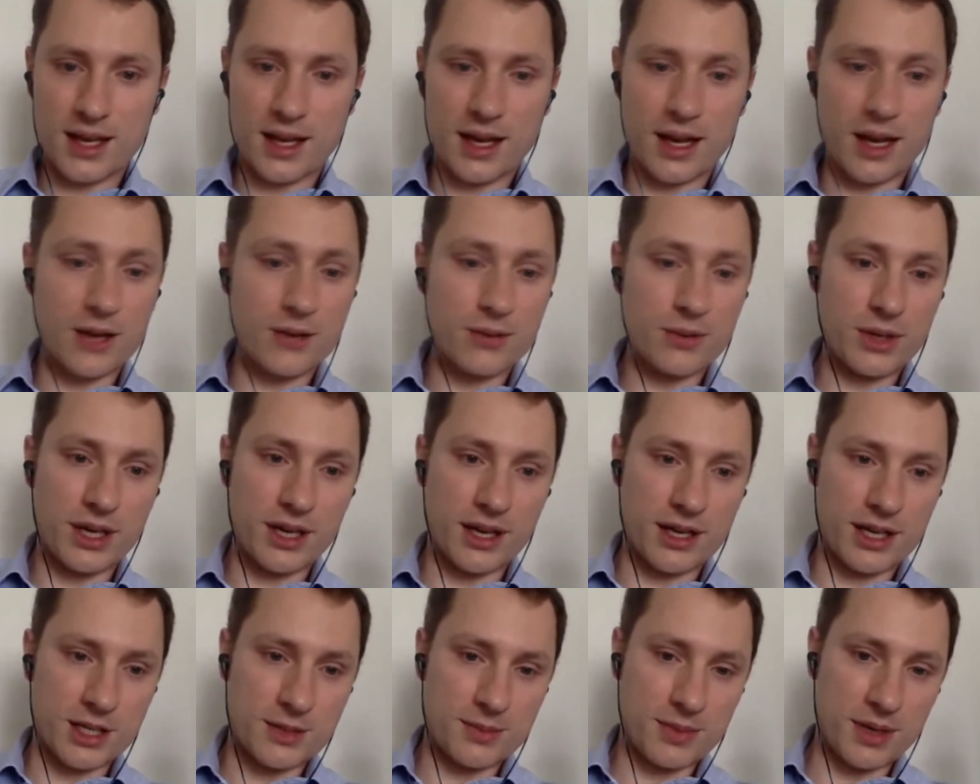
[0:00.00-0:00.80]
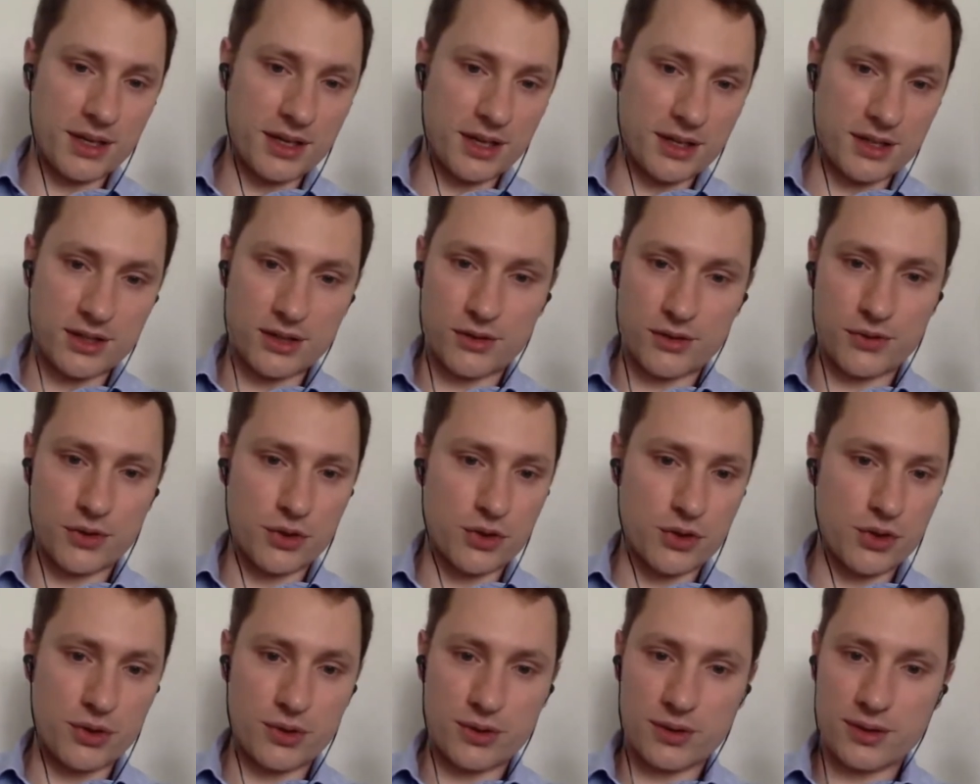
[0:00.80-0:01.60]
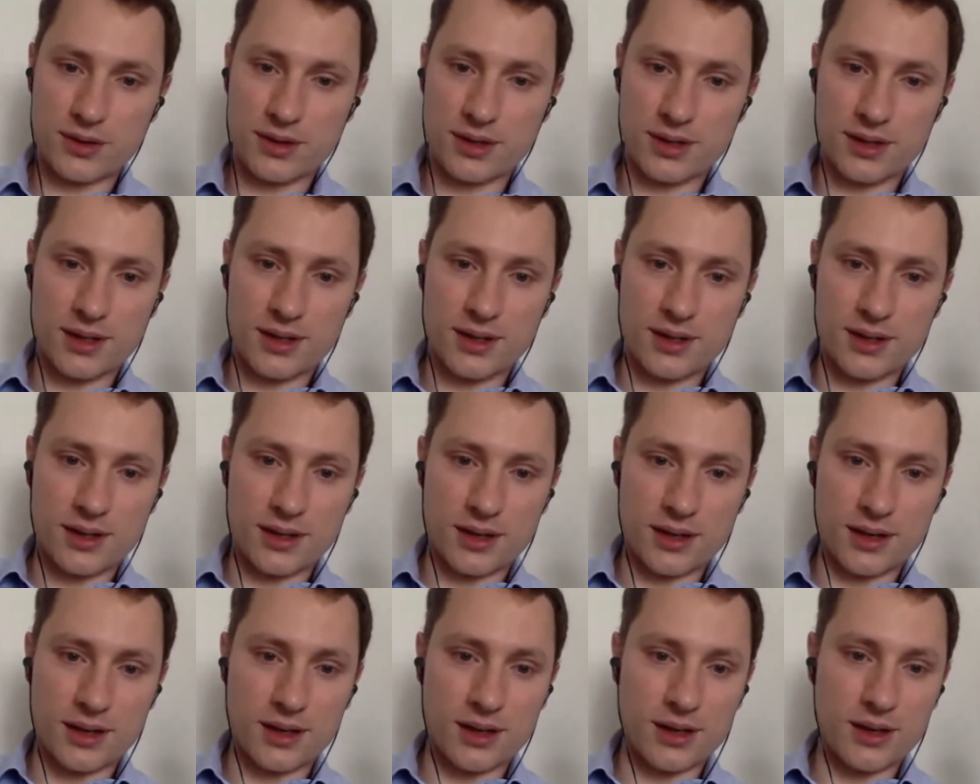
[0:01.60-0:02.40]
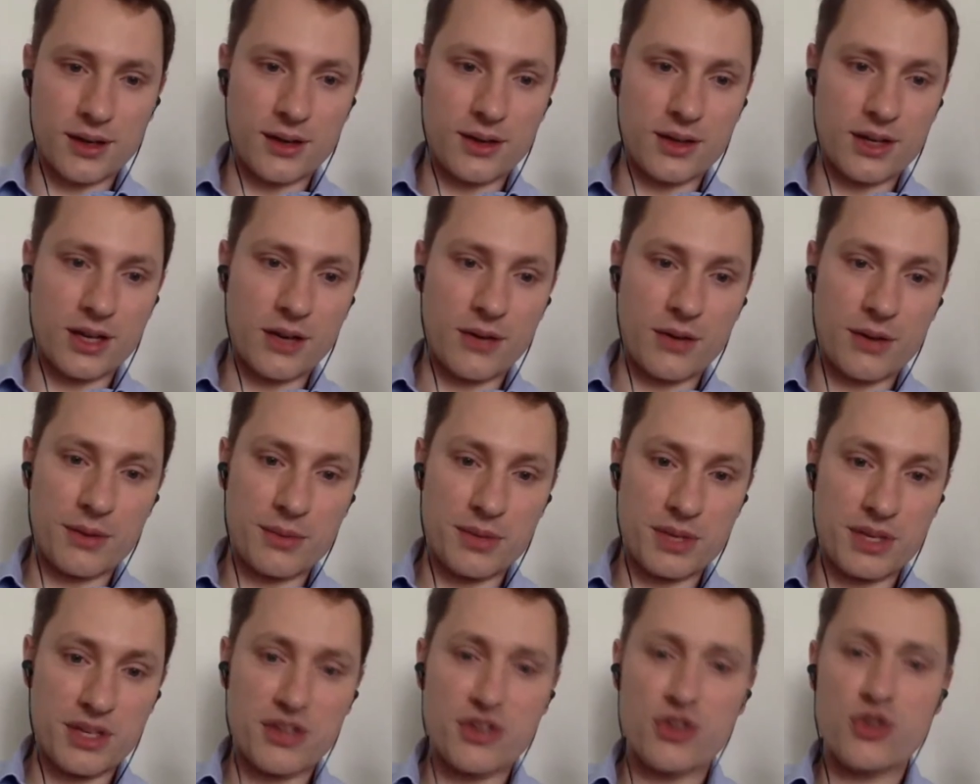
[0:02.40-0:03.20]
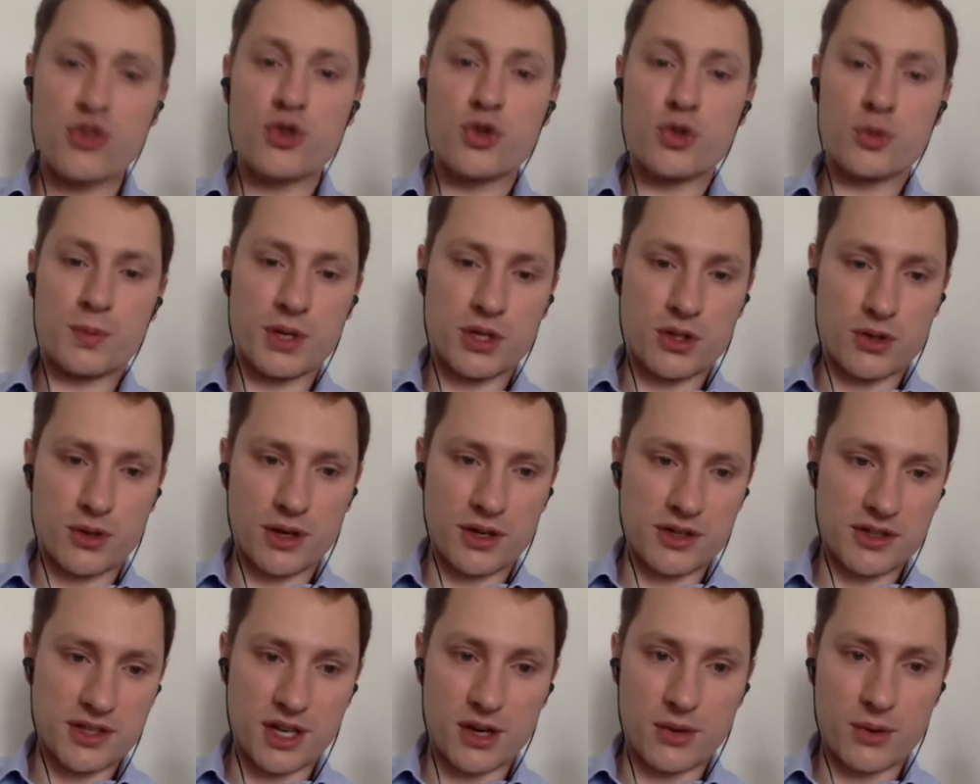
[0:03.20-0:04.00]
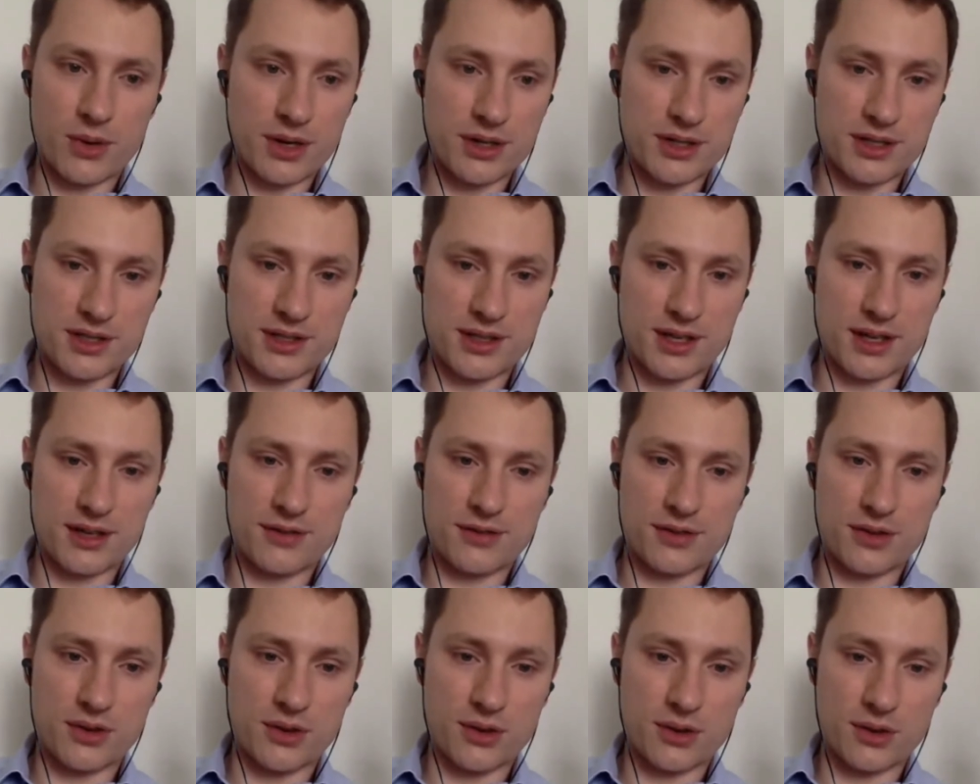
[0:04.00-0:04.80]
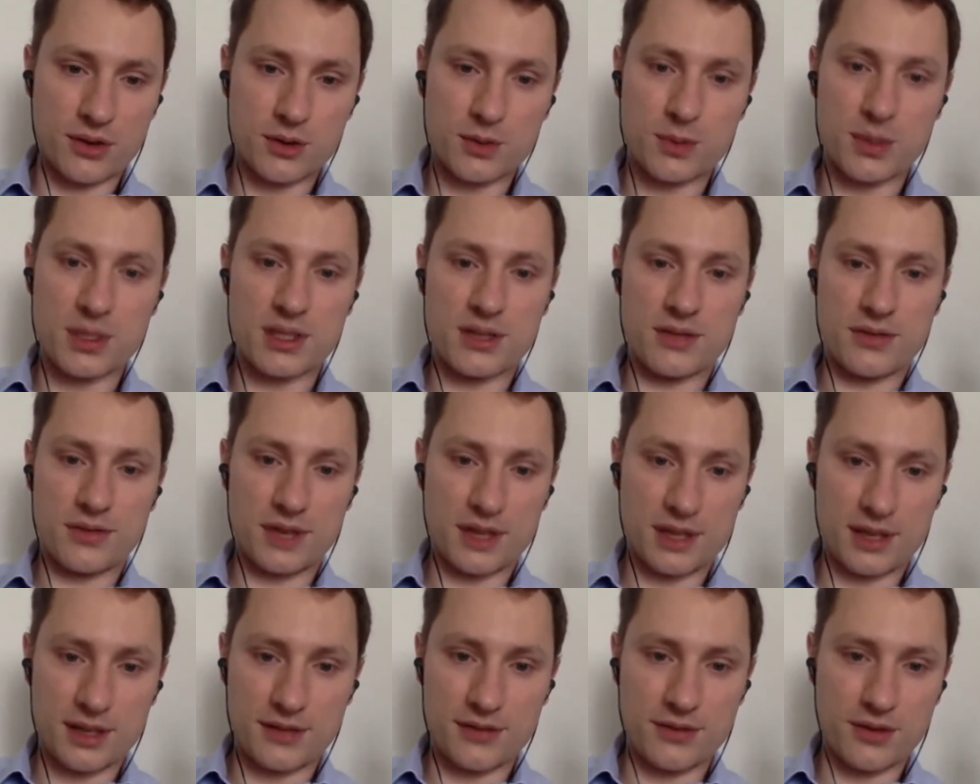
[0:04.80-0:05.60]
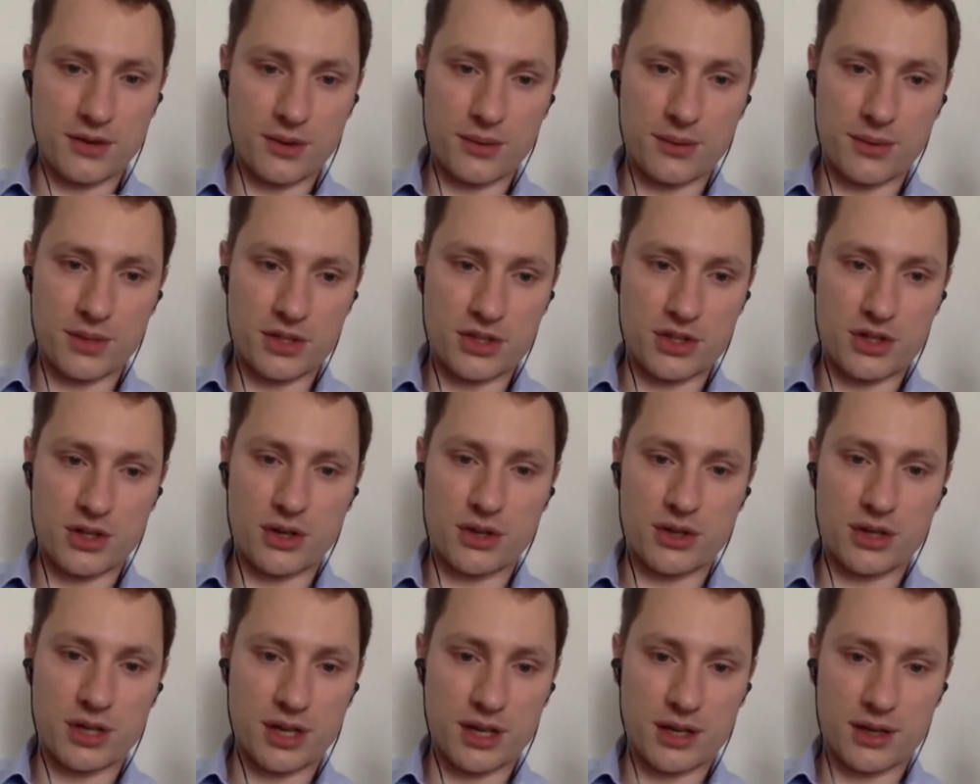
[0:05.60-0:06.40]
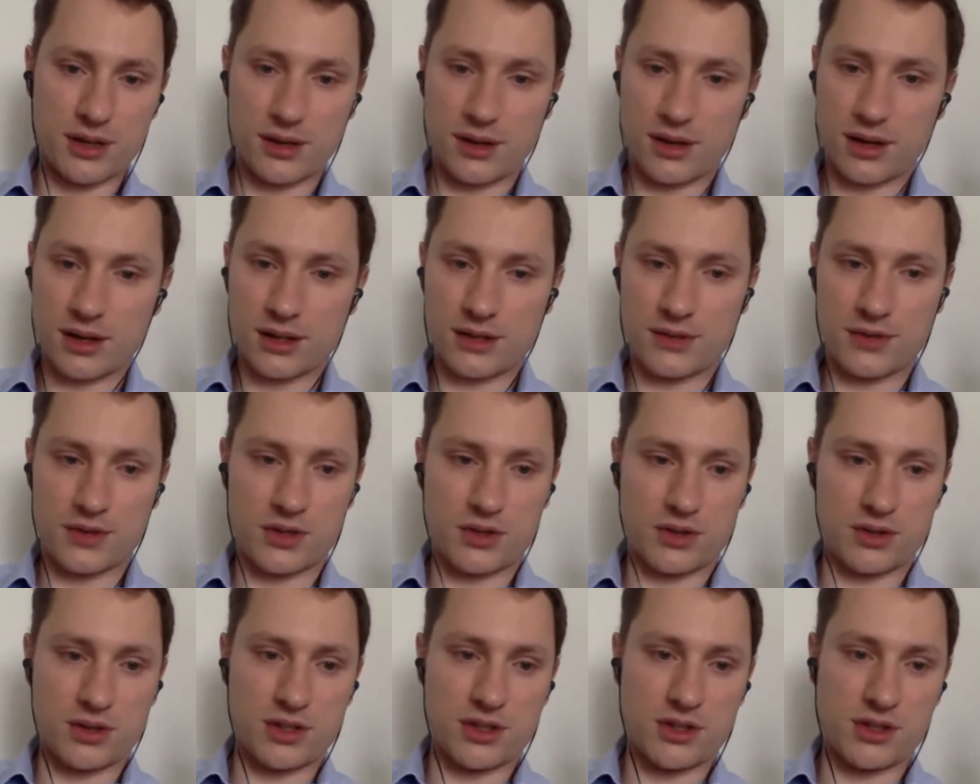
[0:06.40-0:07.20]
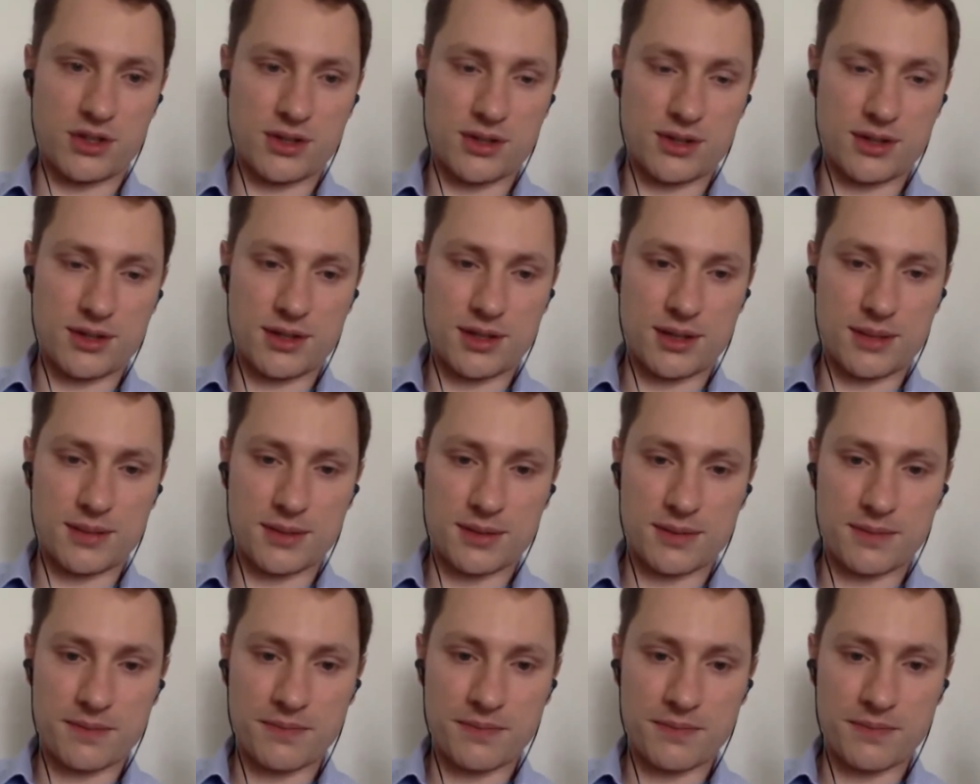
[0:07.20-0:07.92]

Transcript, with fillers: And we can expect that in the future, uh, there will be new specialized hardware designed for specifically for machine learning and uh, artificial intelligence systems.